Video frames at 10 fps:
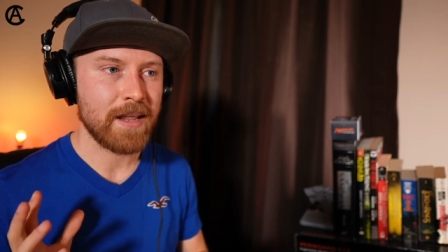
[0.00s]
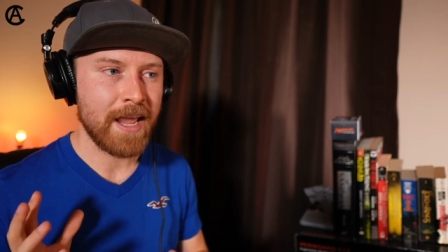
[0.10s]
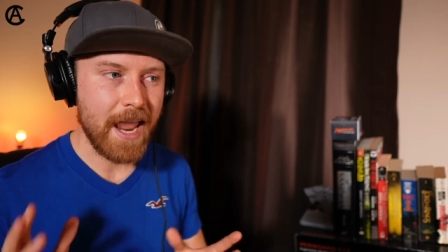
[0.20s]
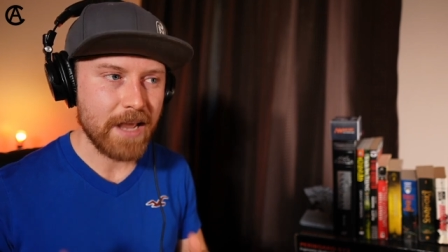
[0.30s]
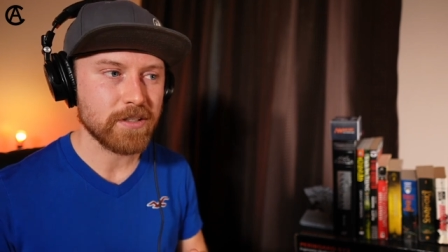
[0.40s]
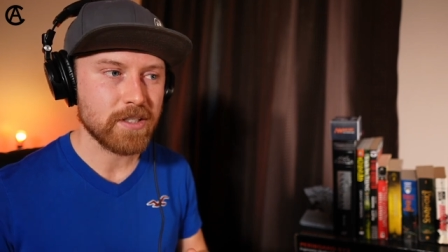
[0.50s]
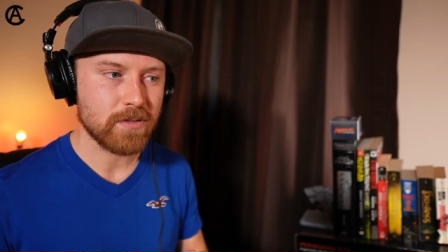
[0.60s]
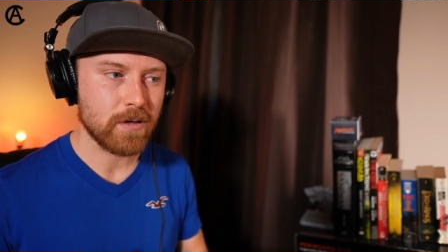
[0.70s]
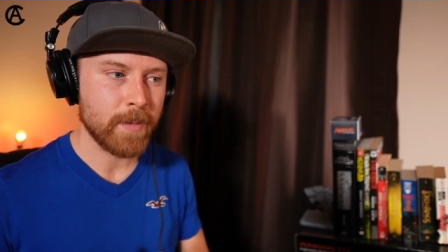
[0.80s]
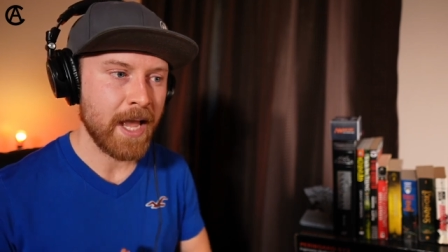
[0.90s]

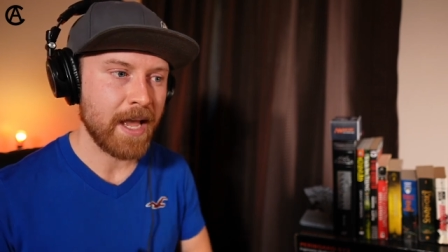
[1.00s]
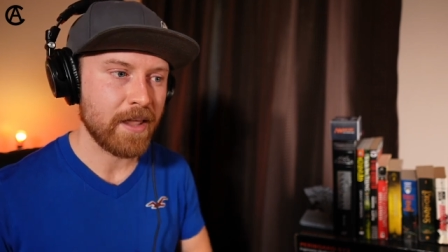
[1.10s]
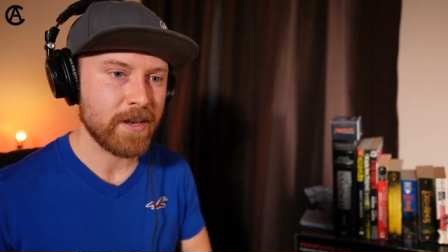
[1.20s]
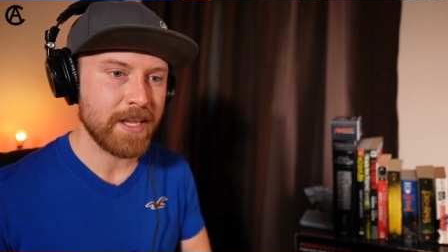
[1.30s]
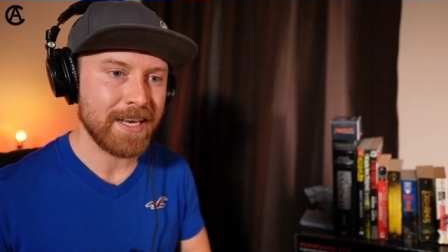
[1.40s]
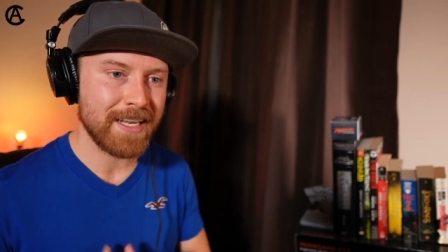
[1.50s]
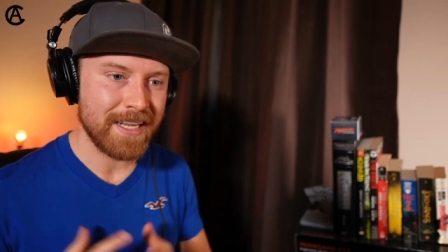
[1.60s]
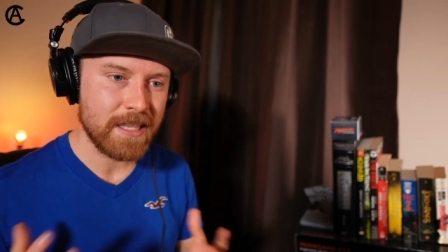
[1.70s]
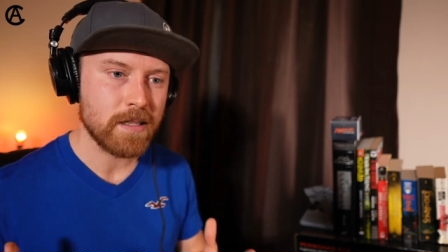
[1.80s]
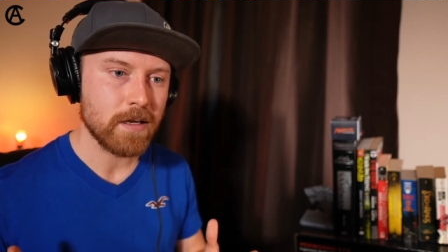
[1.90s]
Halestorm had it
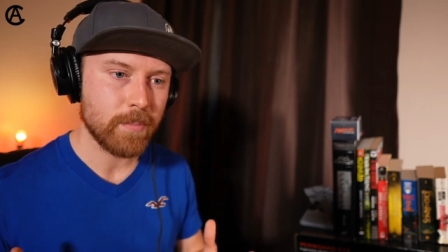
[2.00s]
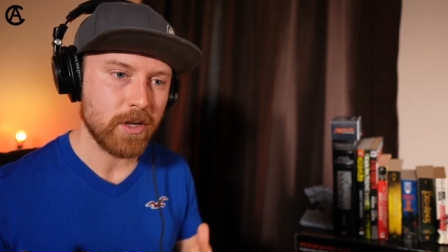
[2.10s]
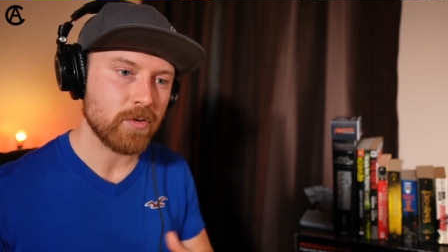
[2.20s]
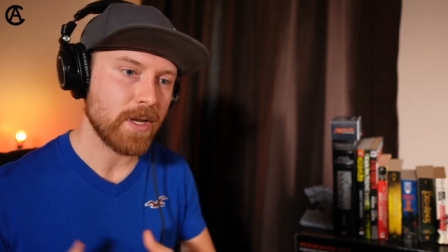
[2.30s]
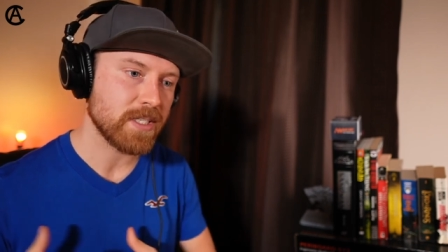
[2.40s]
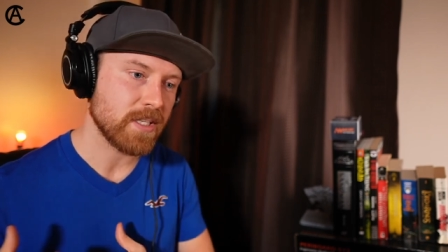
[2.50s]
in them to create